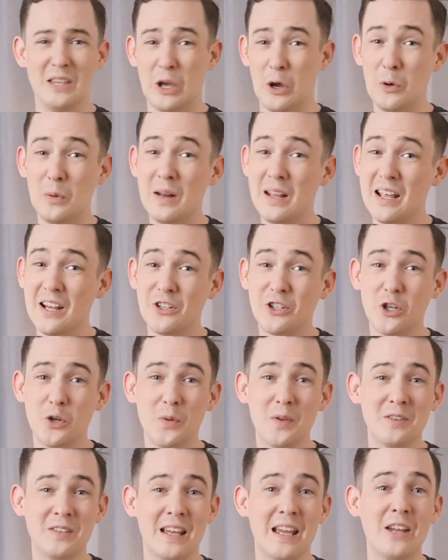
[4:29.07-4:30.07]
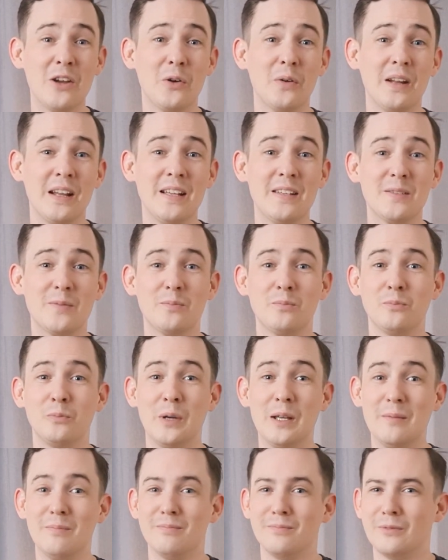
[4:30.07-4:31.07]
The only issue with Dagon is
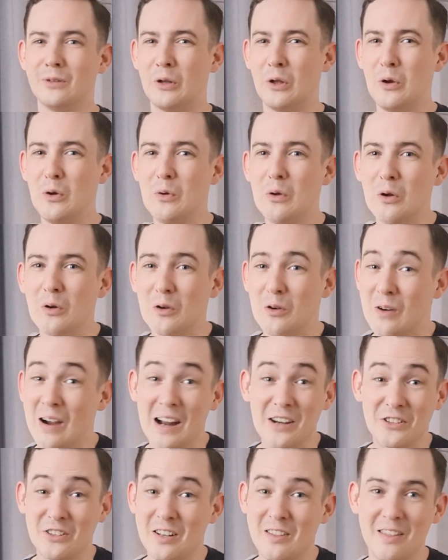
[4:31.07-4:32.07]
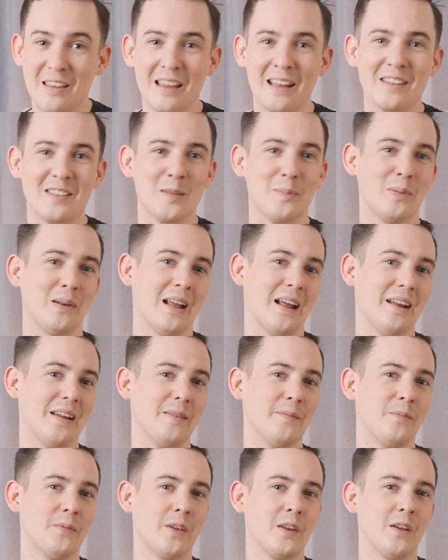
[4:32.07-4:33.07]
we no longer actually think it's a
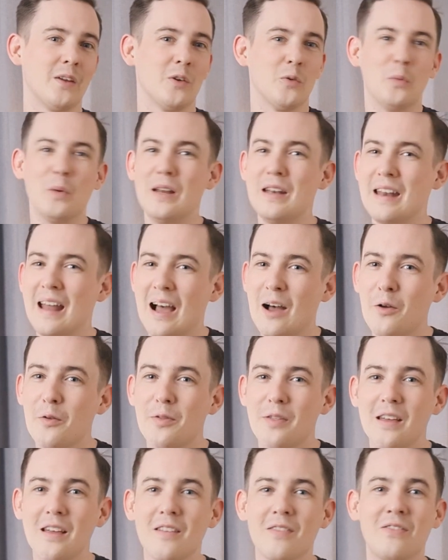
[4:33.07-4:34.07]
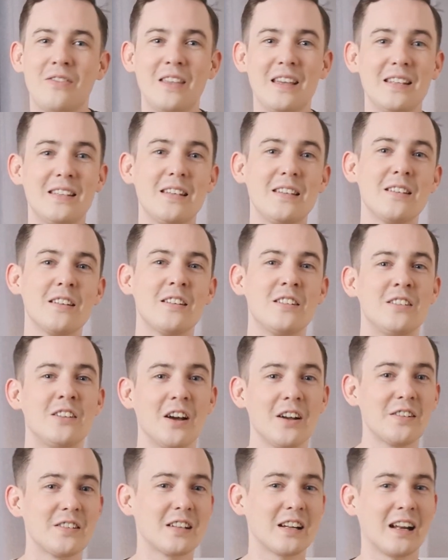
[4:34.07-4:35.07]
planet. We now think this is a
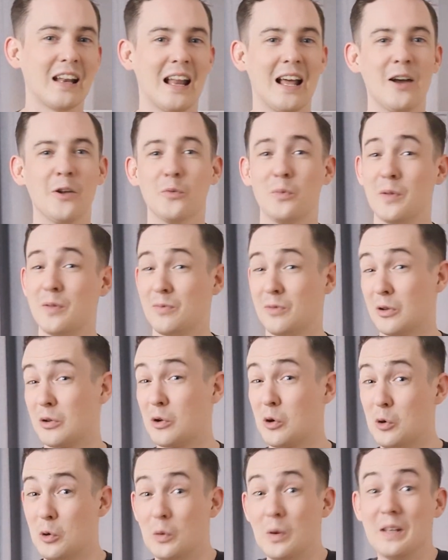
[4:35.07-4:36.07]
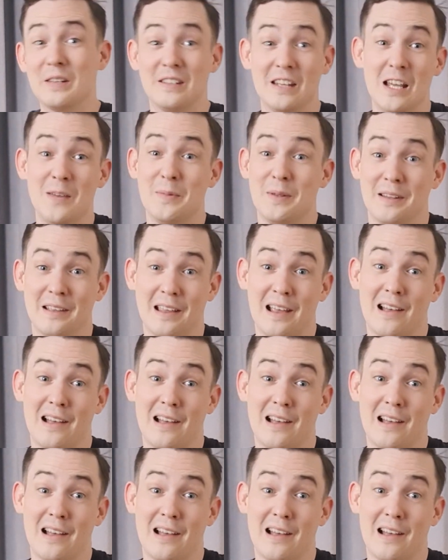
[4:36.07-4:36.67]
dust cloud with the coolest name in the